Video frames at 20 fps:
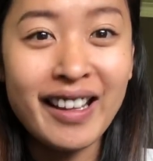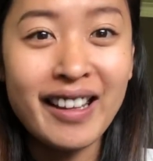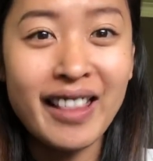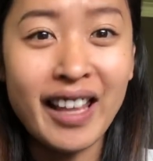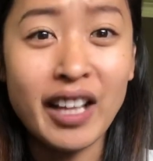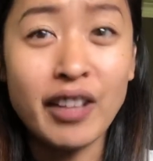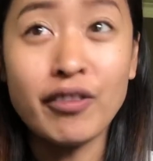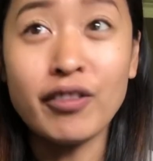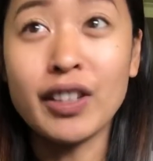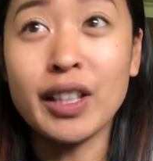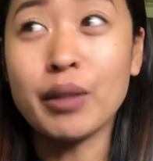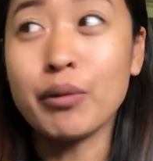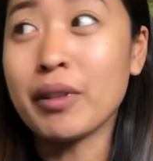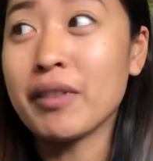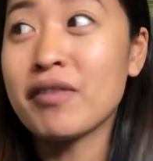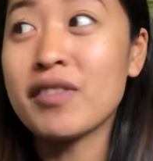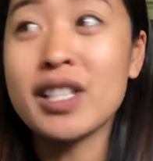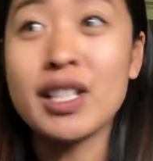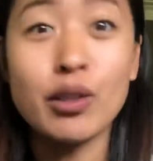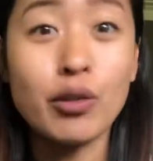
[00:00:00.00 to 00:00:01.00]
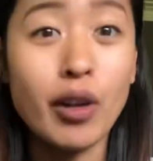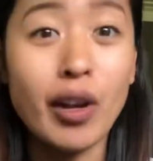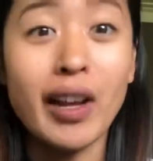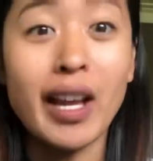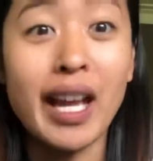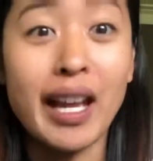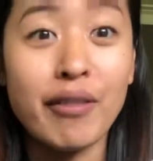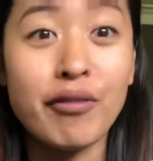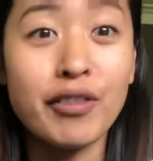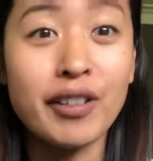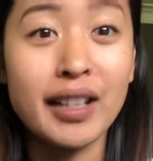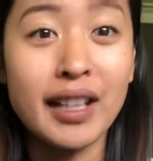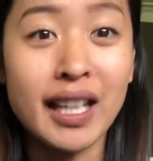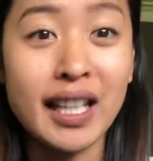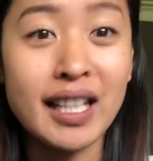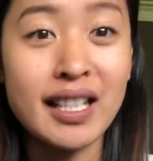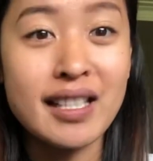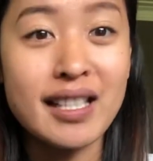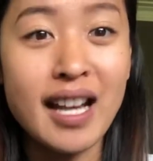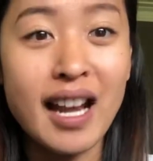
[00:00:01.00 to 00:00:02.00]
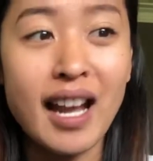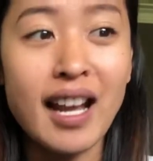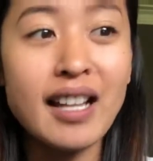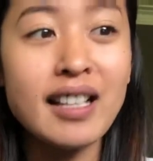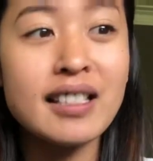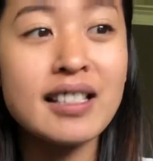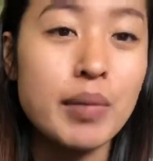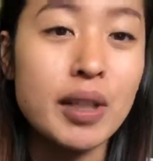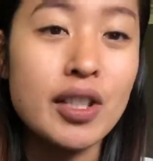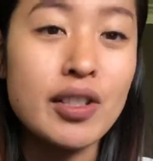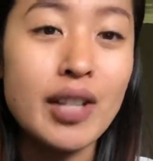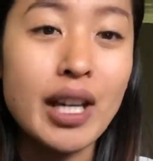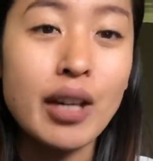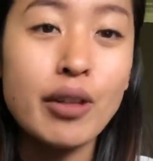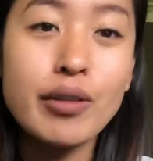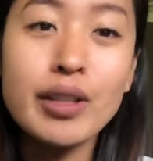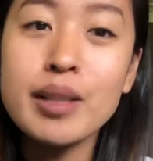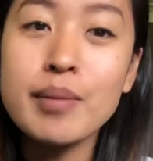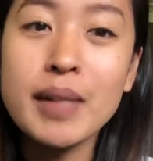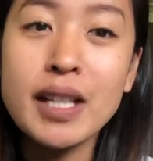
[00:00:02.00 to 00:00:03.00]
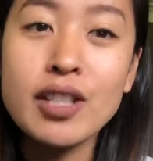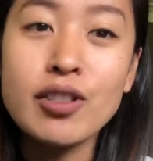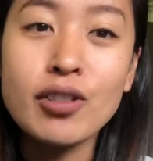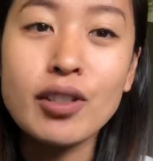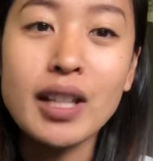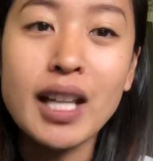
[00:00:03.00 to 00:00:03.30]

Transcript: Thankfully, we've still got everything intact because I always made sure